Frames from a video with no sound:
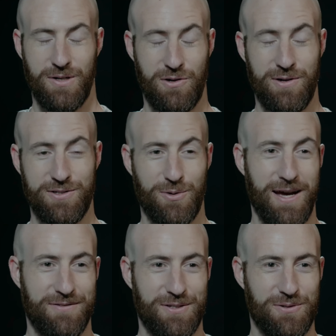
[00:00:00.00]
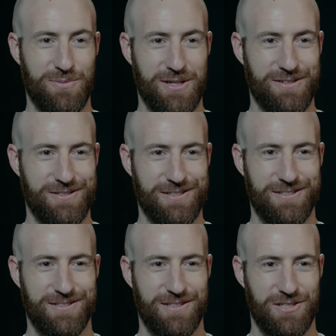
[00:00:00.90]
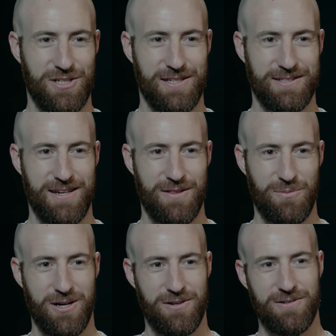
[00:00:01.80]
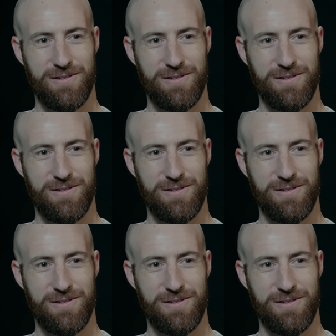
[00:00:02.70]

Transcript: They're going to have to, because it's the genie's out of the bottle.